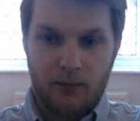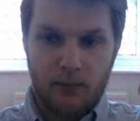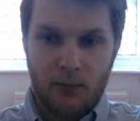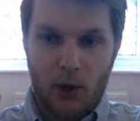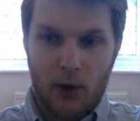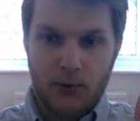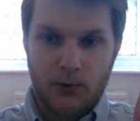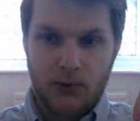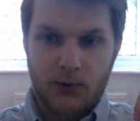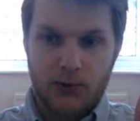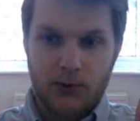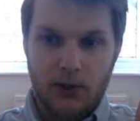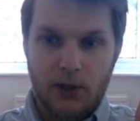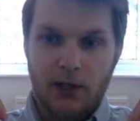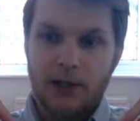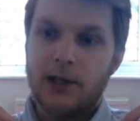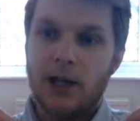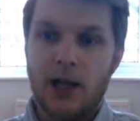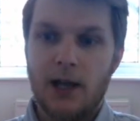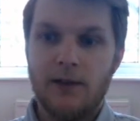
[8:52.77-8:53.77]
post
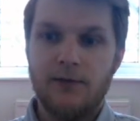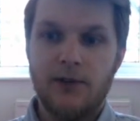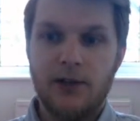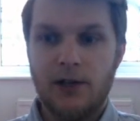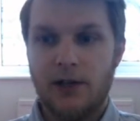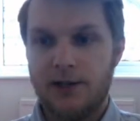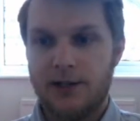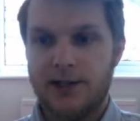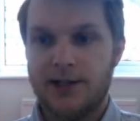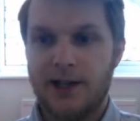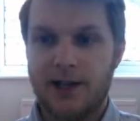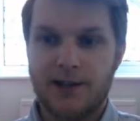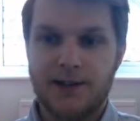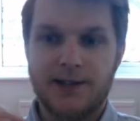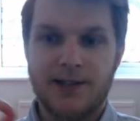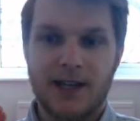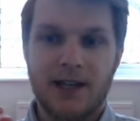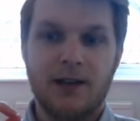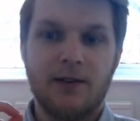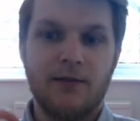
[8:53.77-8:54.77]
live in 90
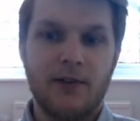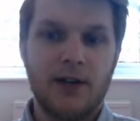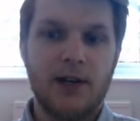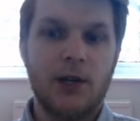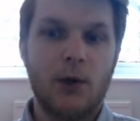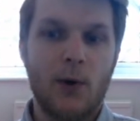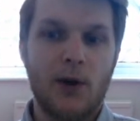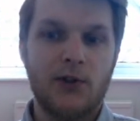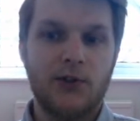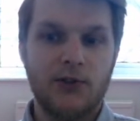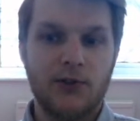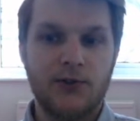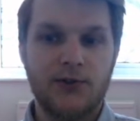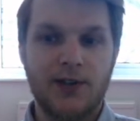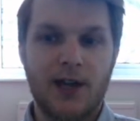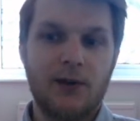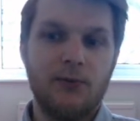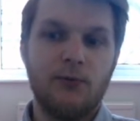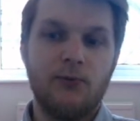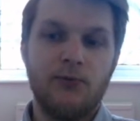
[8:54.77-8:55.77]
seconds, think of any
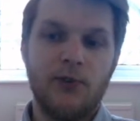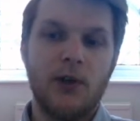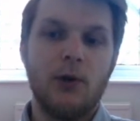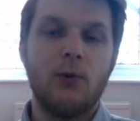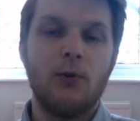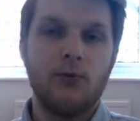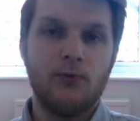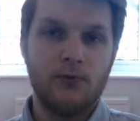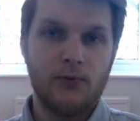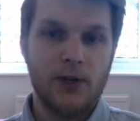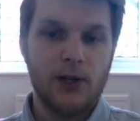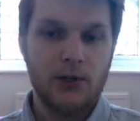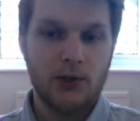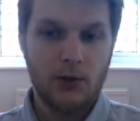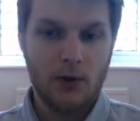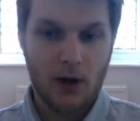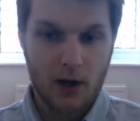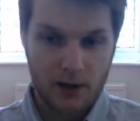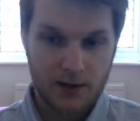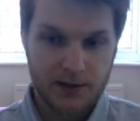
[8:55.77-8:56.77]
questions and feel free
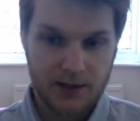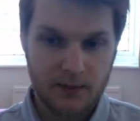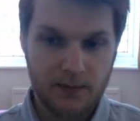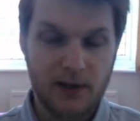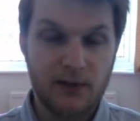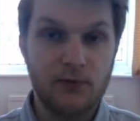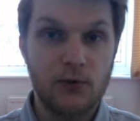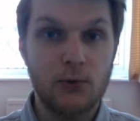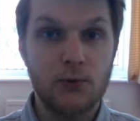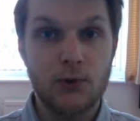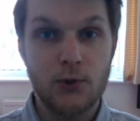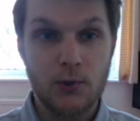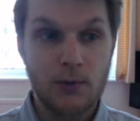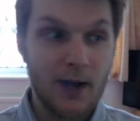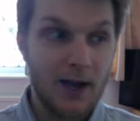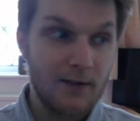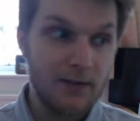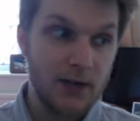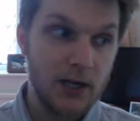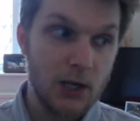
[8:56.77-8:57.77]
to ask them. If you
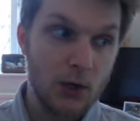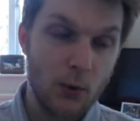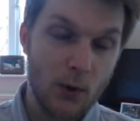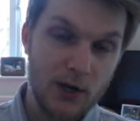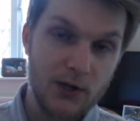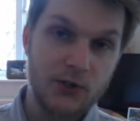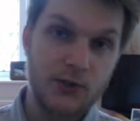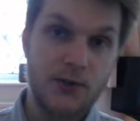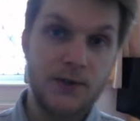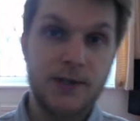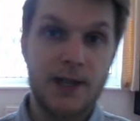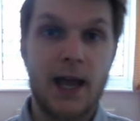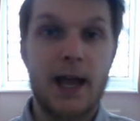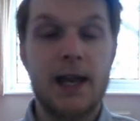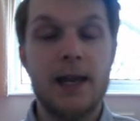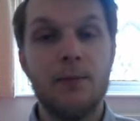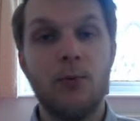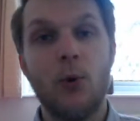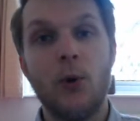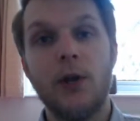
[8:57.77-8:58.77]
do have any questions at
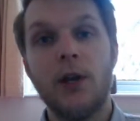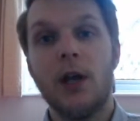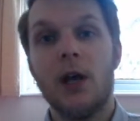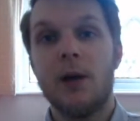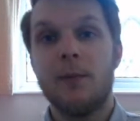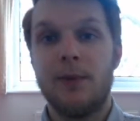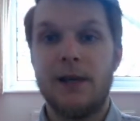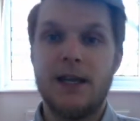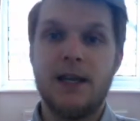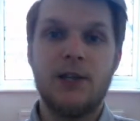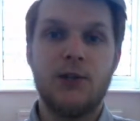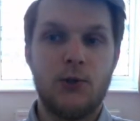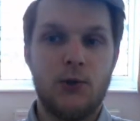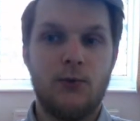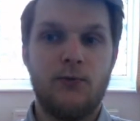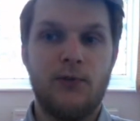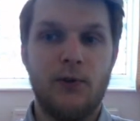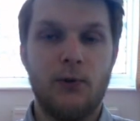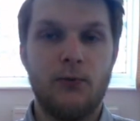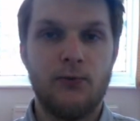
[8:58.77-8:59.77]
any point, please
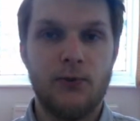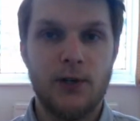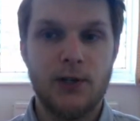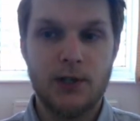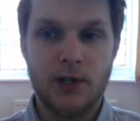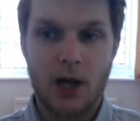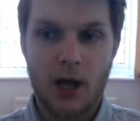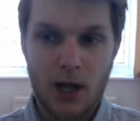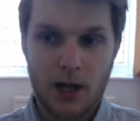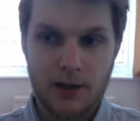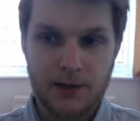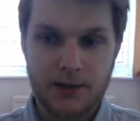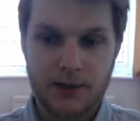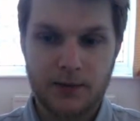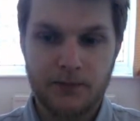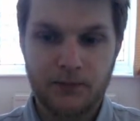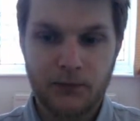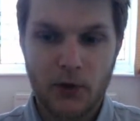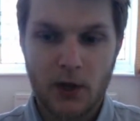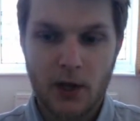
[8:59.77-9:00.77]
do feel free to
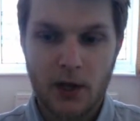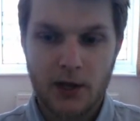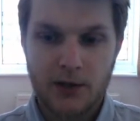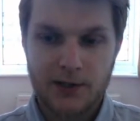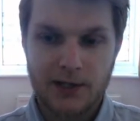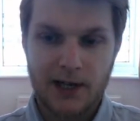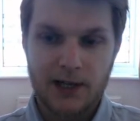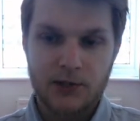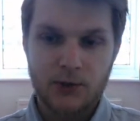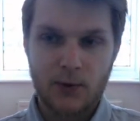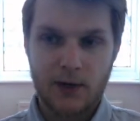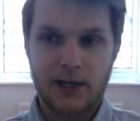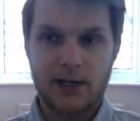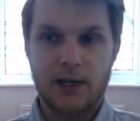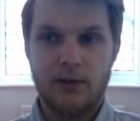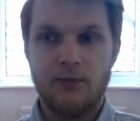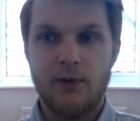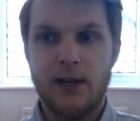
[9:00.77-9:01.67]
ask. So let's quickly